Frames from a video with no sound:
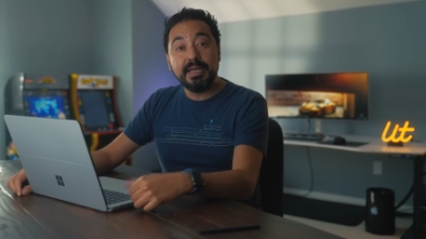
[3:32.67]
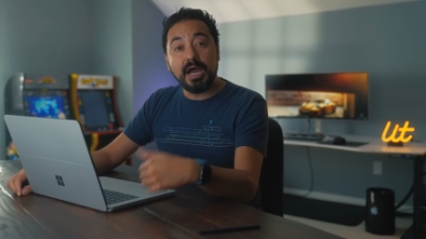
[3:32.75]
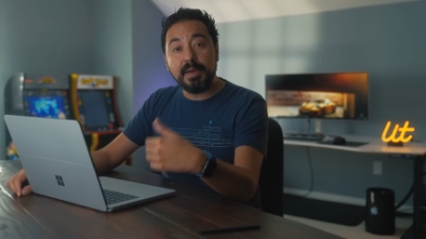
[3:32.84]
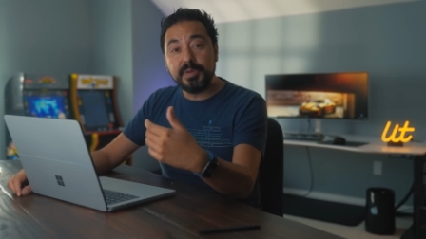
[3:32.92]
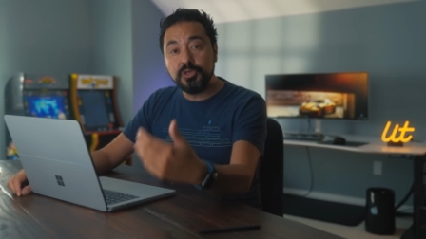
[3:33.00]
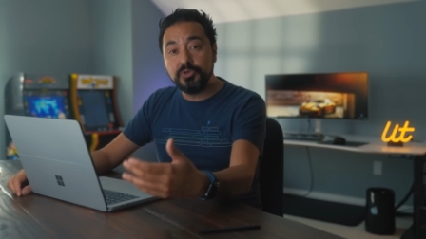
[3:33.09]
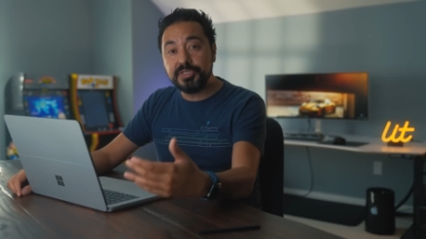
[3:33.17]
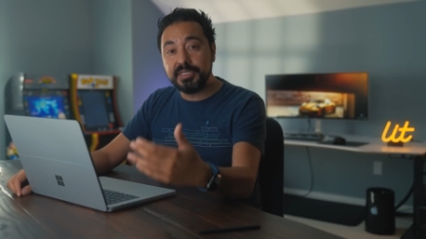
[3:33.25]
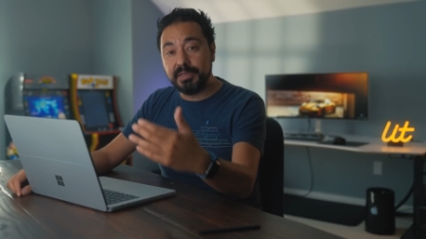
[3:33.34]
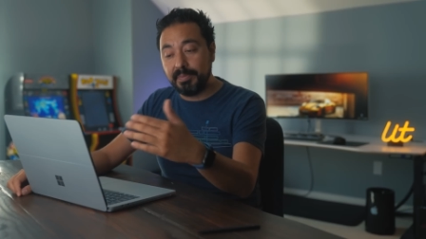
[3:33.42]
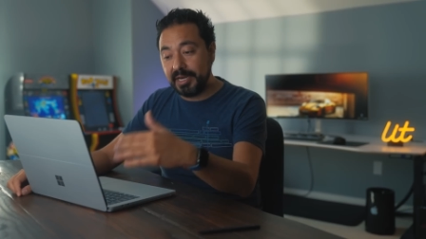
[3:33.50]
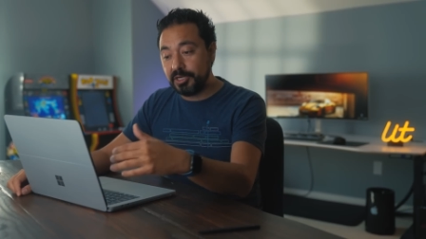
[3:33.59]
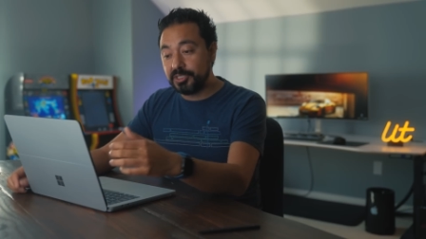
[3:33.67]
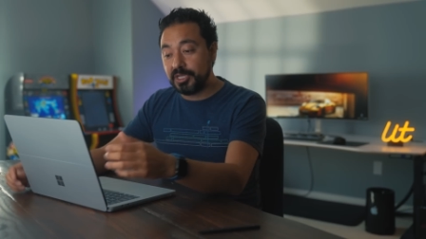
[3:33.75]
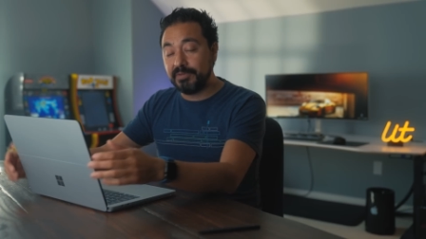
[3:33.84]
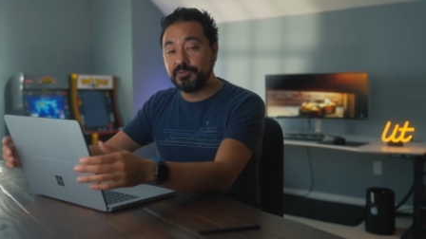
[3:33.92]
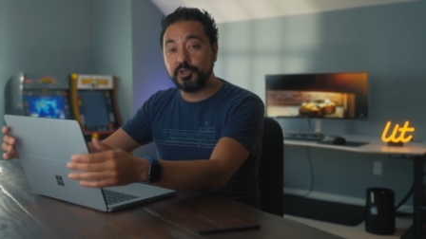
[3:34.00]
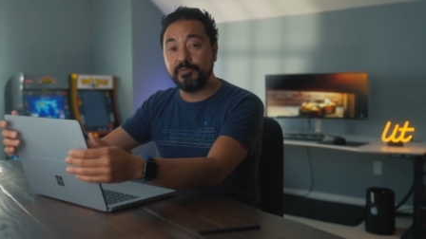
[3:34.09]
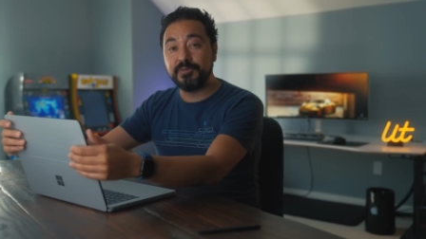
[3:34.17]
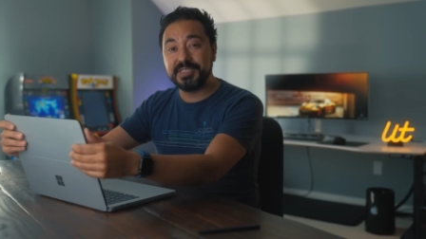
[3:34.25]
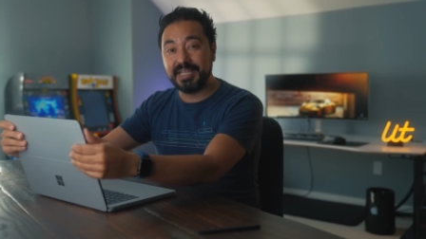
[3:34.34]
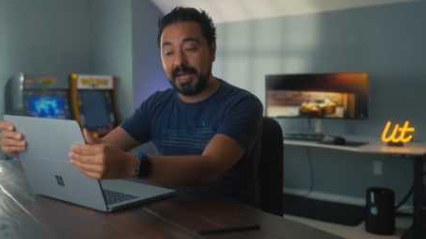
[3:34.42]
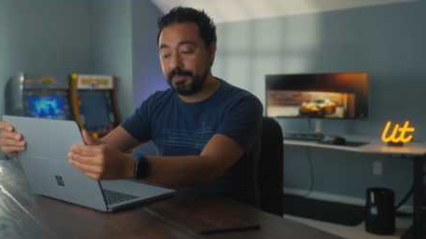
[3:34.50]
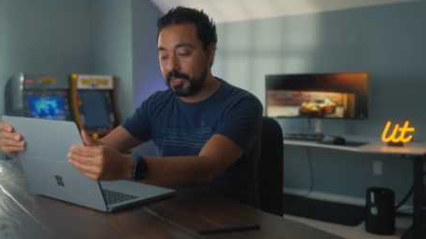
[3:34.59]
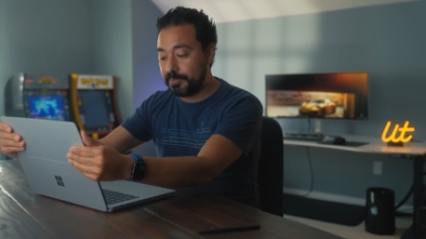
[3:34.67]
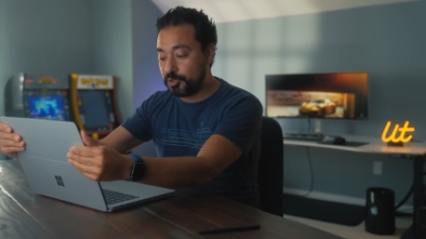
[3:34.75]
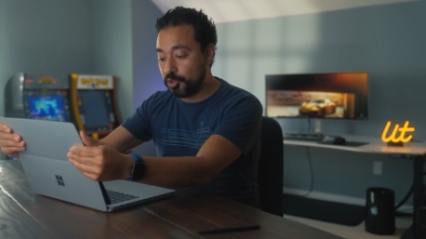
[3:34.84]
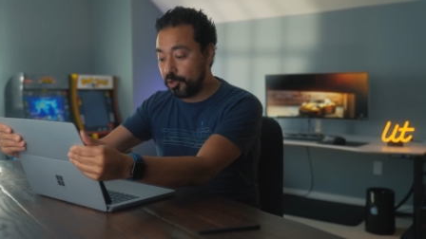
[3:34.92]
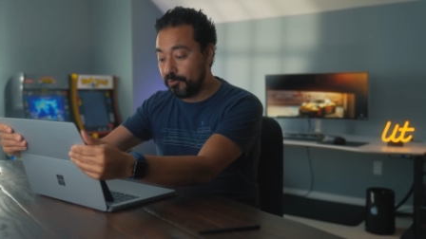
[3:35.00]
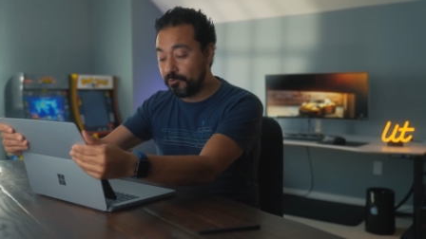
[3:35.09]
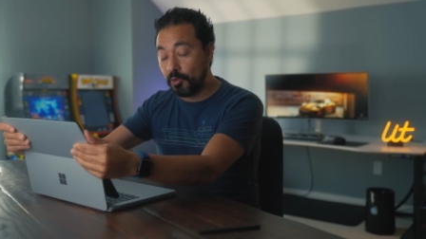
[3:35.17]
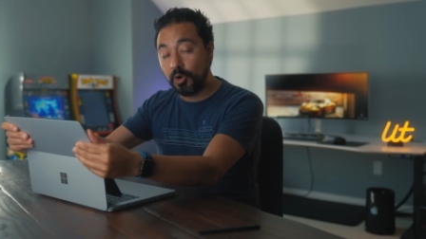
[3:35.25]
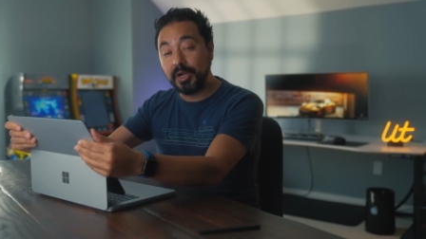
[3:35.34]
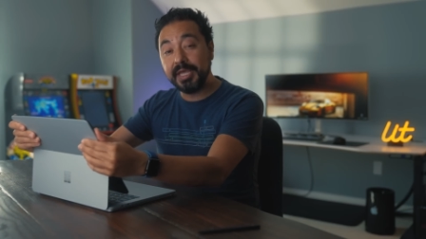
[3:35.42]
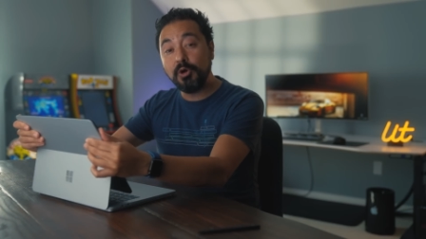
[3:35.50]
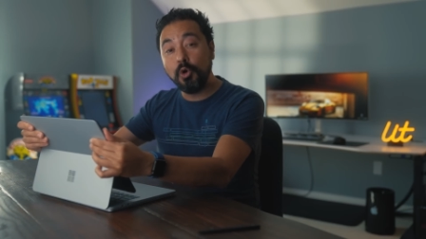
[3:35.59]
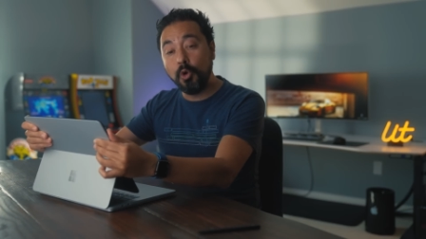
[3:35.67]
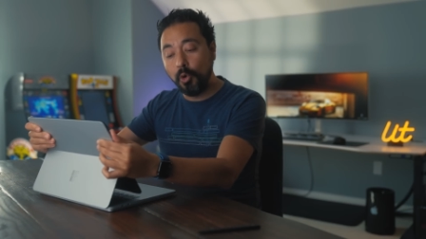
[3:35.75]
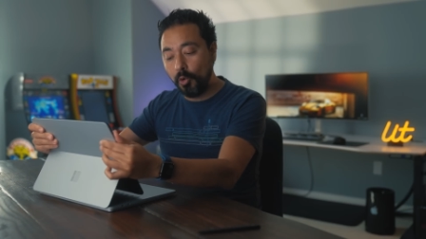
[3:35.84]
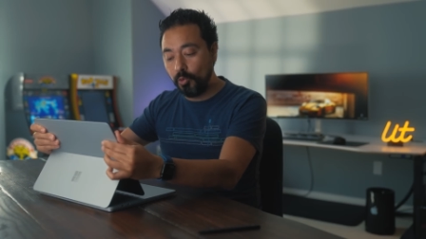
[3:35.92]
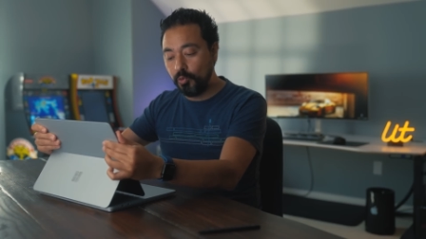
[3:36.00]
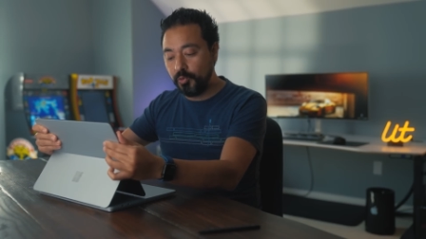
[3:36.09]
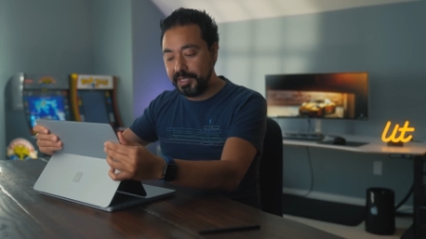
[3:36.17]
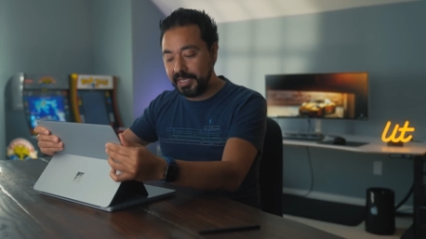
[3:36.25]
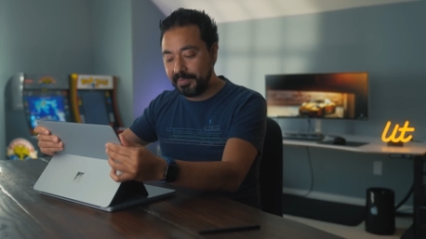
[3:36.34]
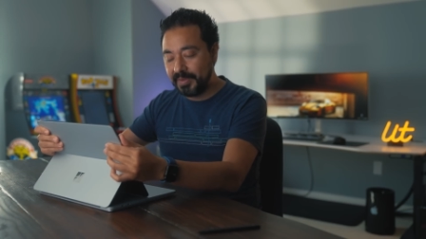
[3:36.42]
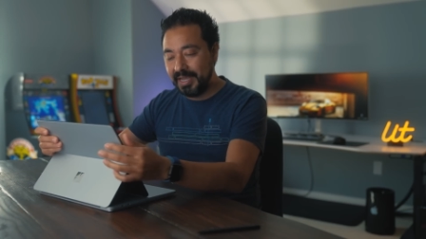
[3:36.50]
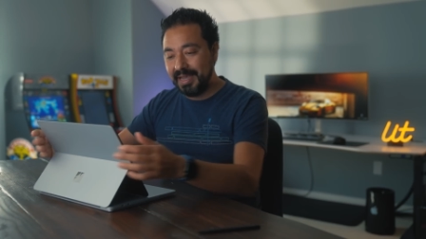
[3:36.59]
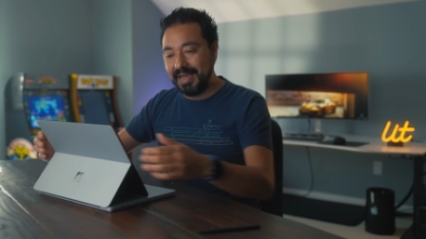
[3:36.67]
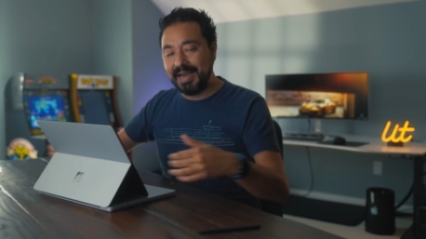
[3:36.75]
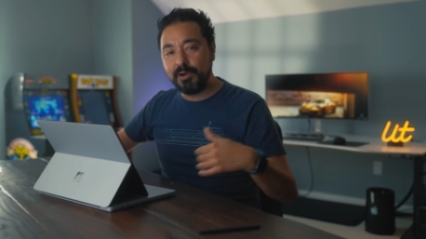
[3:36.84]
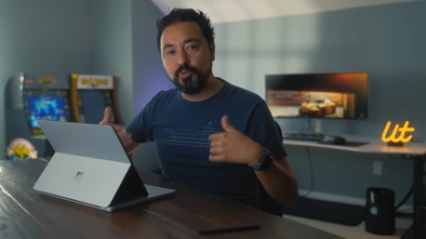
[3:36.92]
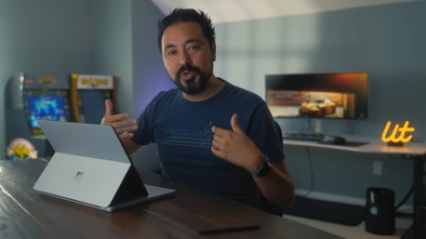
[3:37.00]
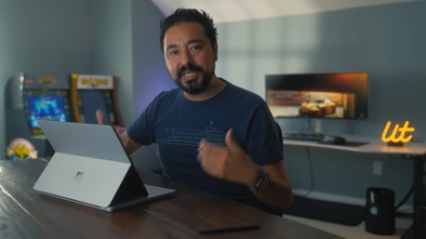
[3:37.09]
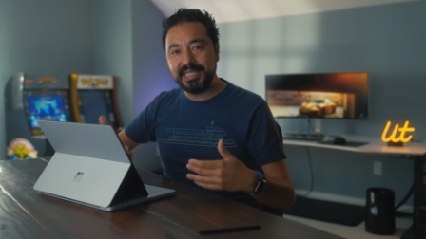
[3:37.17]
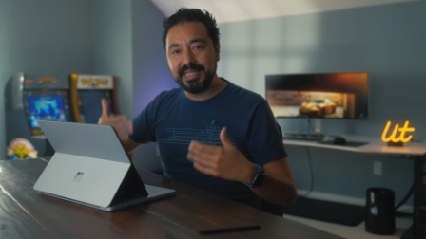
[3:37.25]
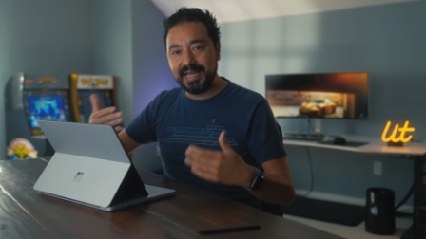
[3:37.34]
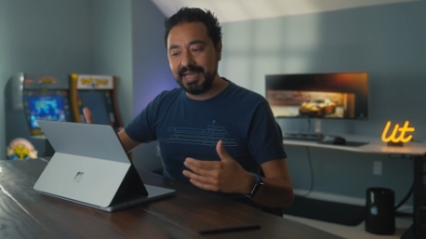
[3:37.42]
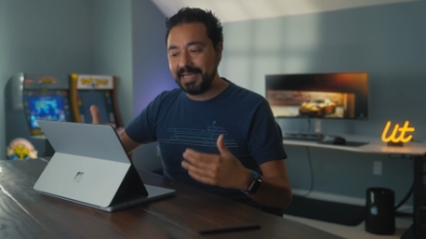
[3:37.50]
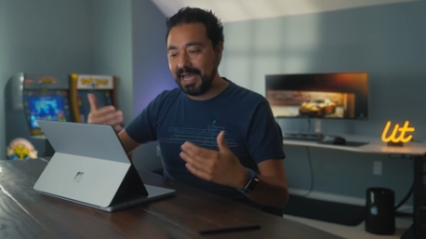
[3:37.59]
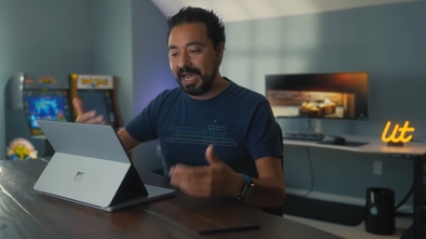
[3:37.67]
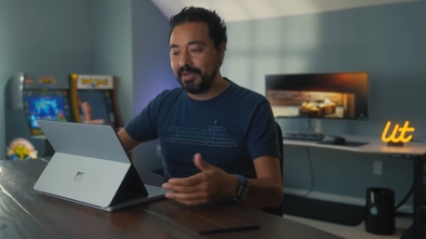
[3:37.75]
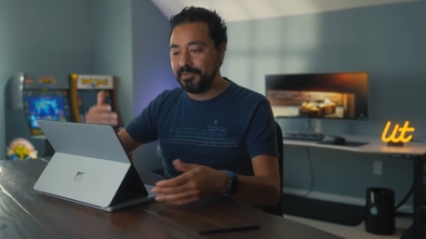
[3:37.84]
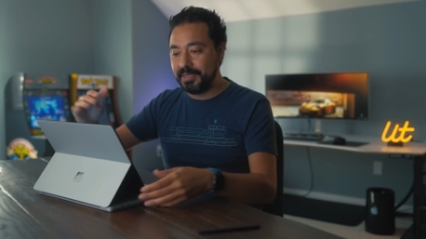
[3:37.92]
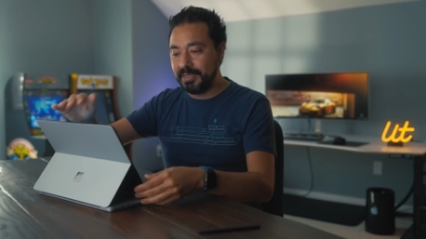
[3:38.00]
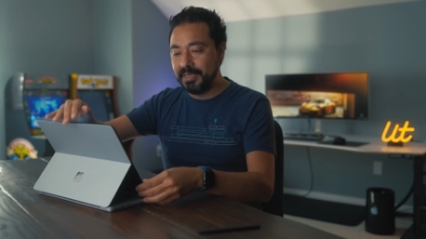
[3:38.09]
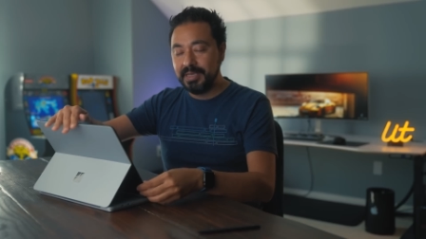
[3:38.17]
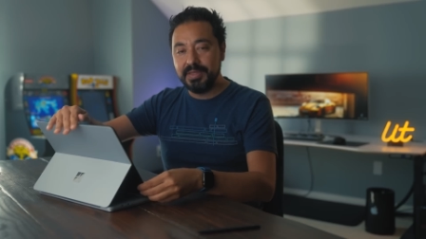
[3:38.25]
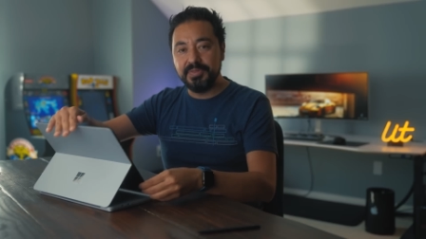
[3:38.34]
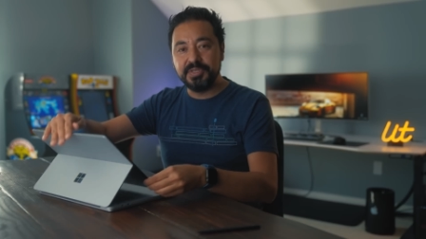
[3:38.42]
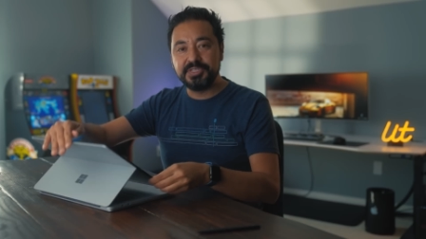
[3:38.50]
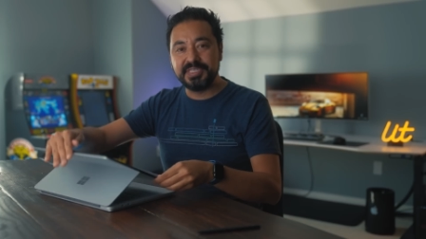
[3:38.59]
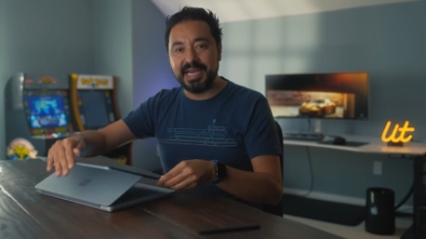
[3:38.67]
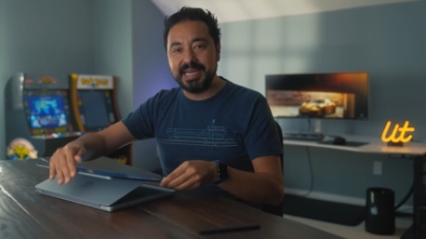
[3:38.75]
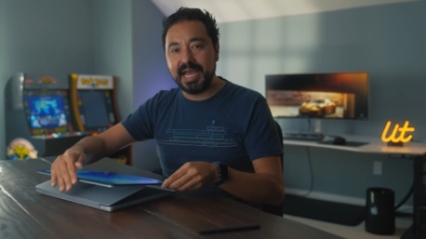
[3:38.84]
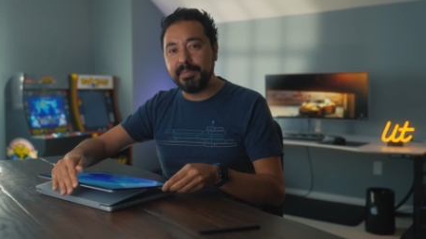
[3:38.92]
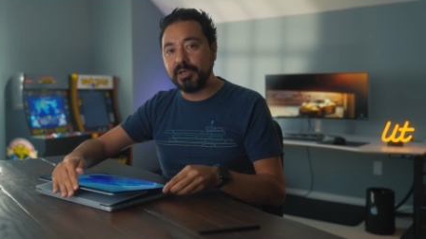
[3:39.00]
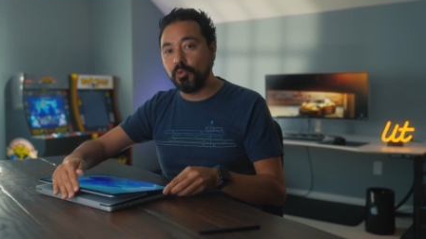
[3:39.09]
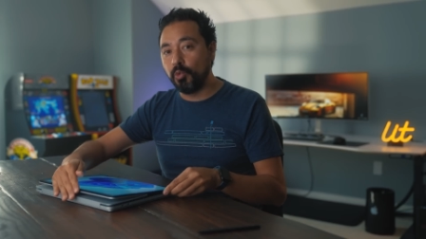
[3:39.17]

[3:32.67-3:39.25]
Now, I've been using the Microsoft Surface Laptop Studio for a whole week, and I really like having this dynamic